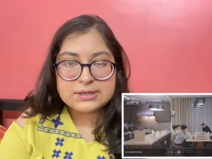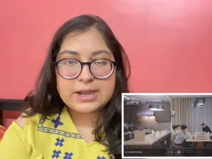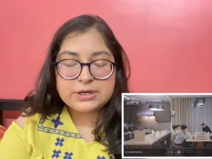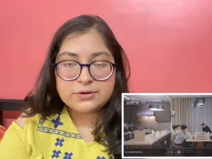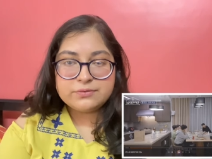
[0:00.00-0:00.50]

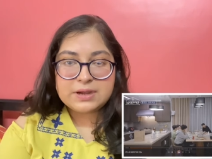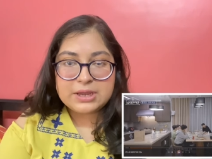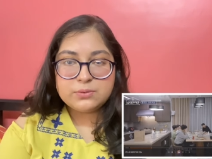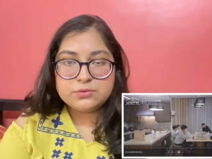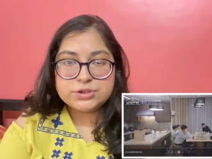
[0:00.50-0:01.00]
kind of
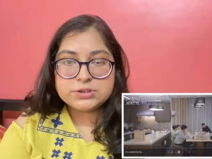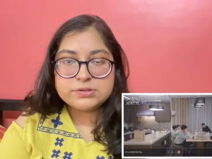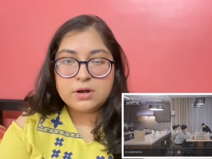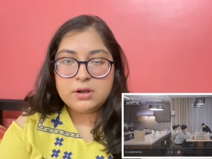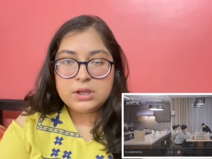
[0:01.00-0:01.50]
guy who
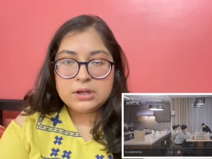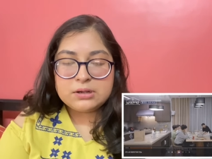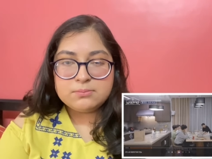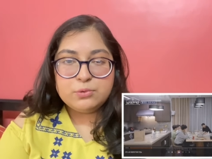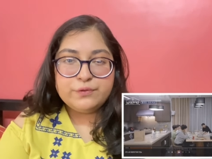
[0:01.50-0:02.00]
just uh,
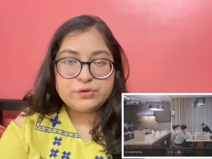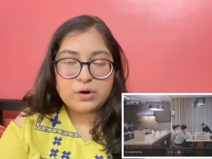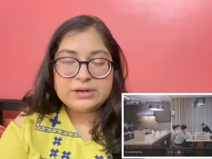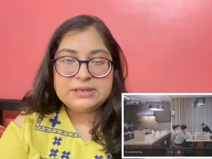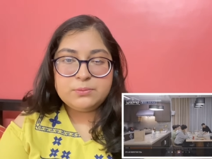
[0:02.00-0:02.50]
moves
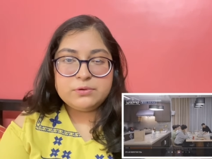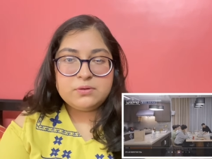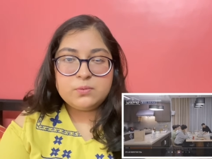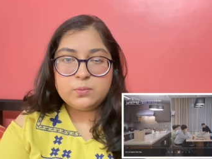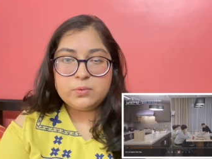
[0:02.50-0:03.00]
on. He
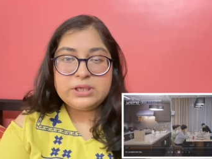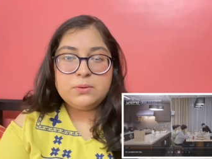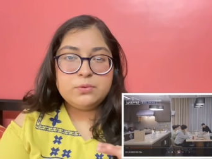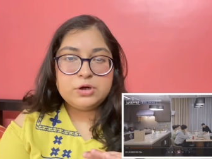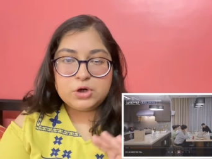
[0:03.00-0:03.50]
wouldn't,
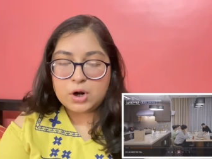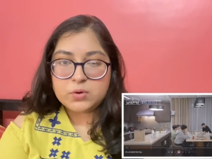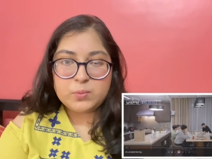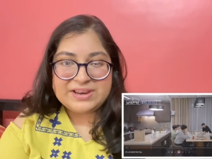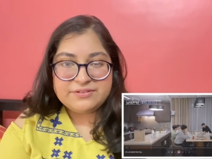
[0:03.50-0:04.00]
he would
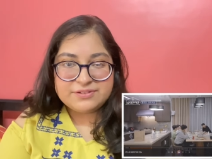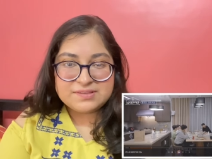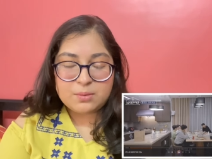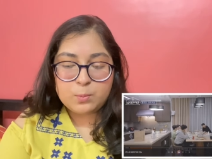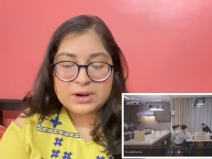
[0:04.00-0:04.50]
not wait for
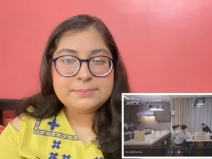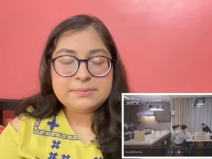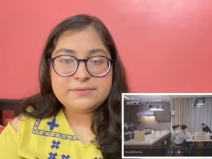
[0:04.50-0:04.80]
someone.